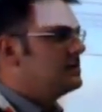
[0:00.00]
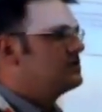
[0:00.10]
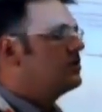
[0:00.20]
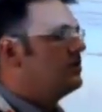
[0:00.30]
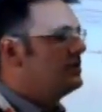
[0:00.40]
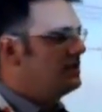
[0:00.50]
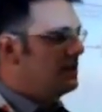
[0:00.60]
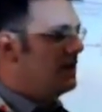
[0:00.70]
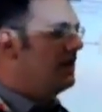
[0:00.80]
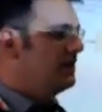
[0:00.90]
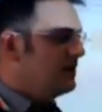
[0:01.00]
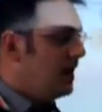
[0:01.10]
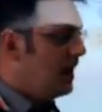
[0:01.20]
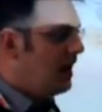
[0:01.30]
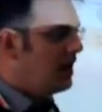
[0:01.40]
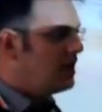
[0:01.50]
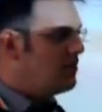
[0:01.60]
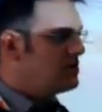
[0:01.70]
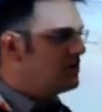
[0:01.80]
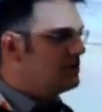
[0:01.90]
So, yeah, I can
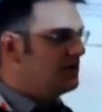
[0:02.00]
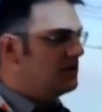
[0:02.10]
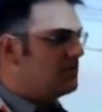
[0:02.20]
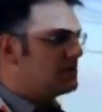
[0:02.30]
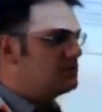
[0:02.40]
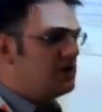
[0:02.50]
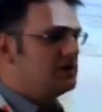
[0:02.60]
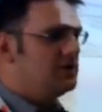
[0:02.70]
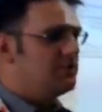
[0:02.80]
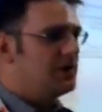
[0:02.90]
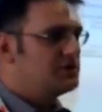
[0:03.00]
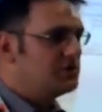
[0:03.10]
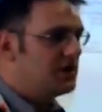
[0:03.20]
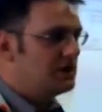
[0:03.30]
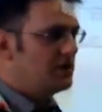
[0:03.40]
mention that in the past we had the impression that